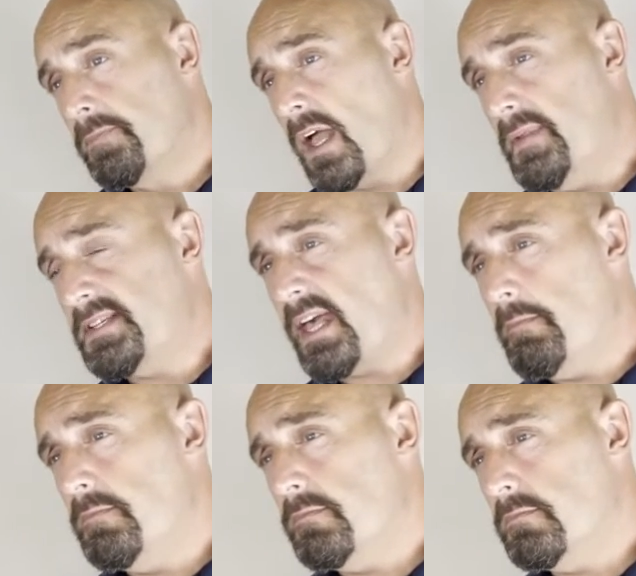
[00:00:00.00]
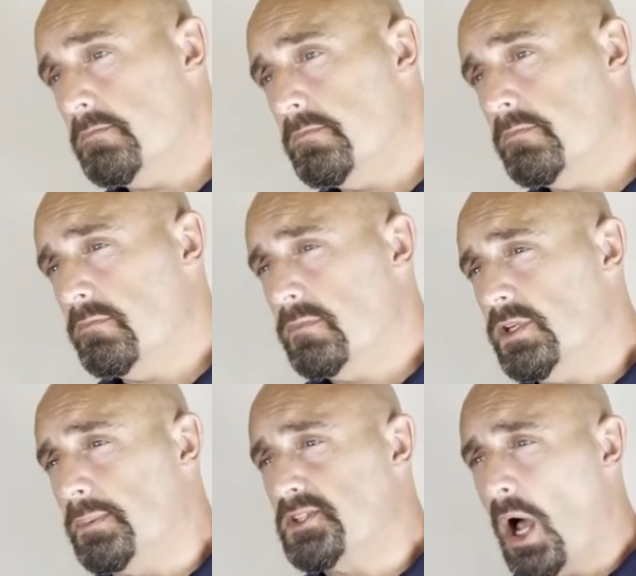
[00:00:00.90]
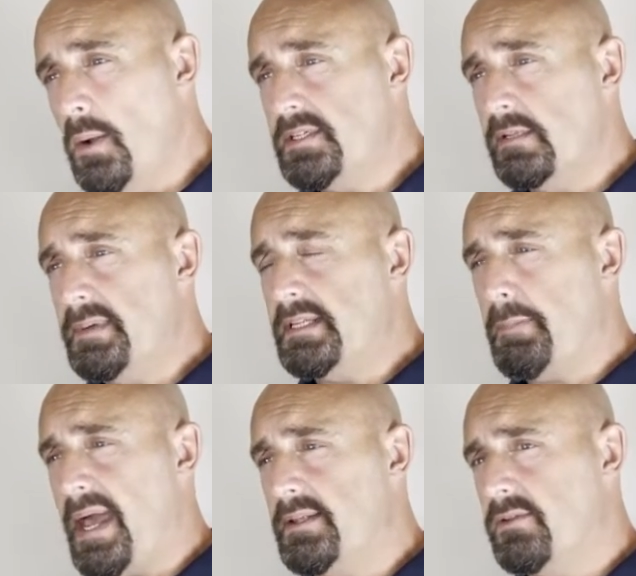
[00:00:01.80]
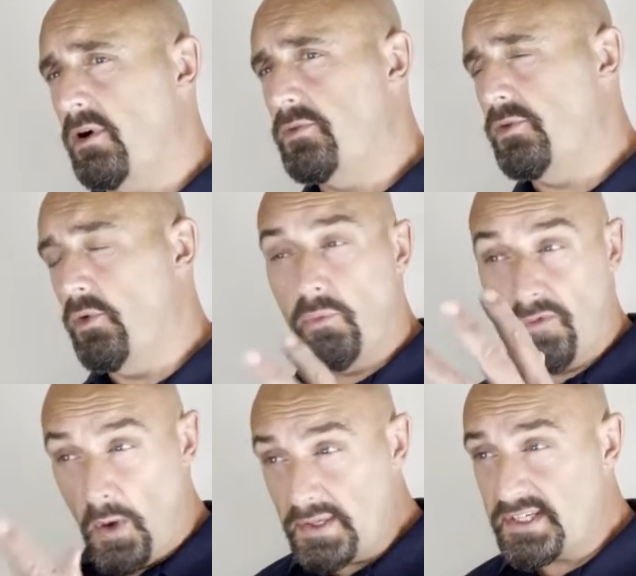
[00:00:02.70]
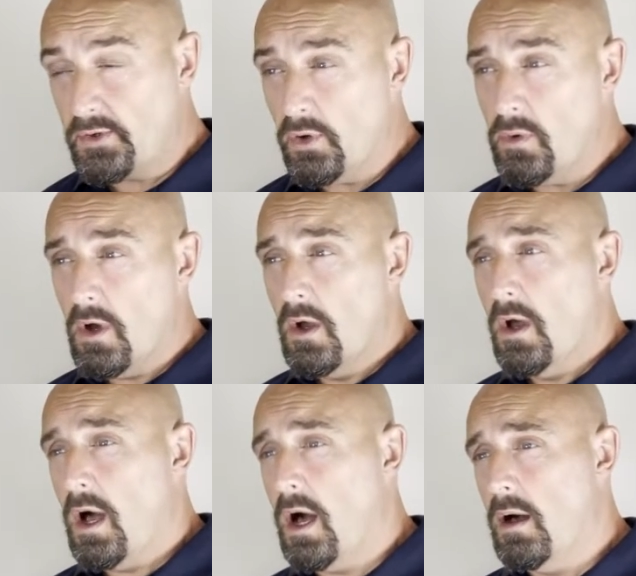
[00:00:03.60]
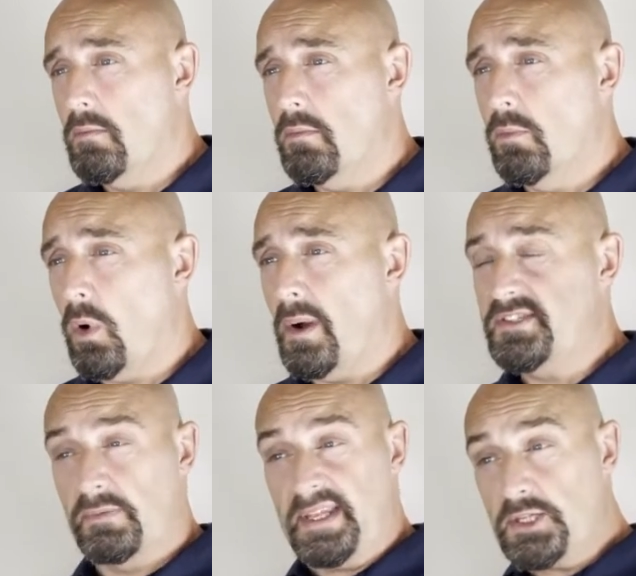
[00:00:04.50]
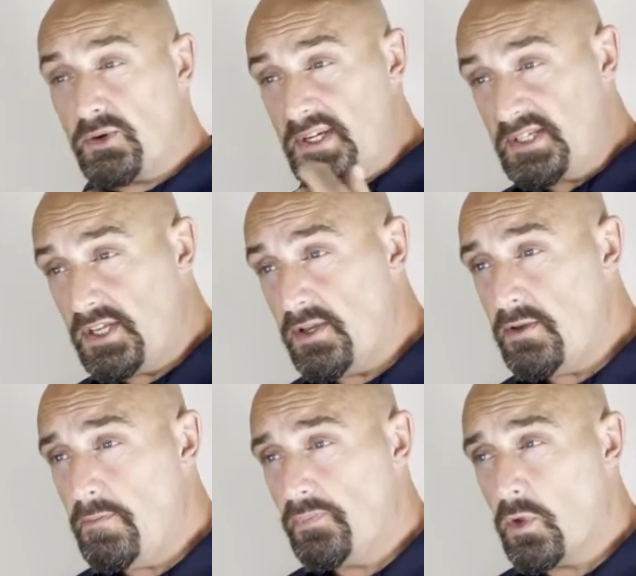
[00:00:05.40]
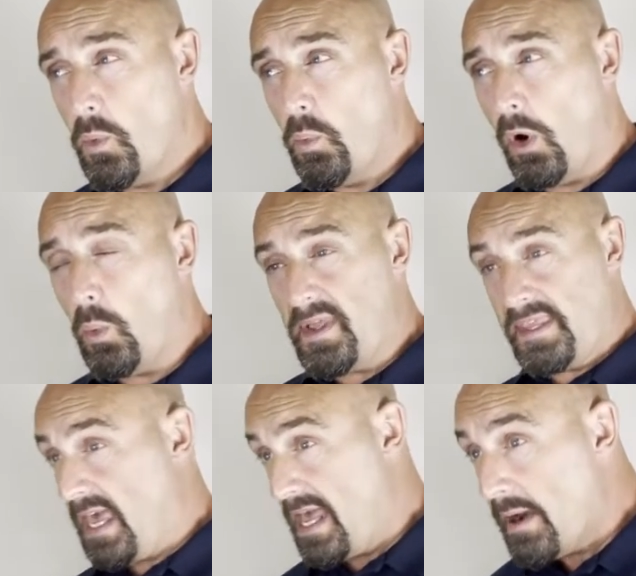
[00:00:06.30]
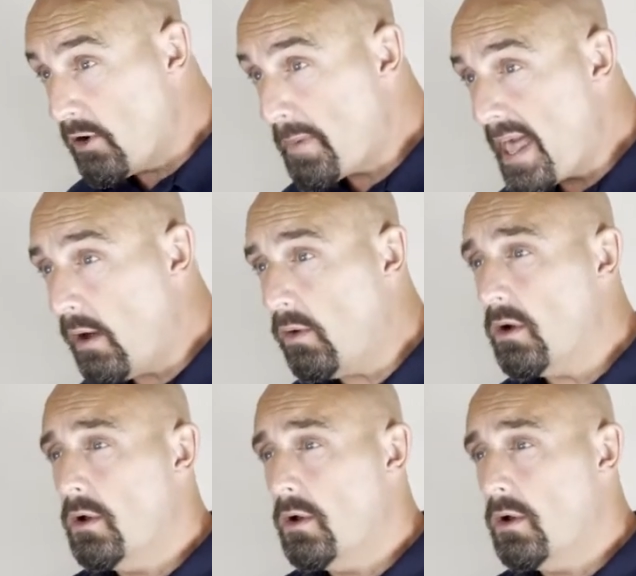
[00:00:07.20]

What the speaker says: And this can totally be dependent on your vertical, what is of interest to you, what we care about,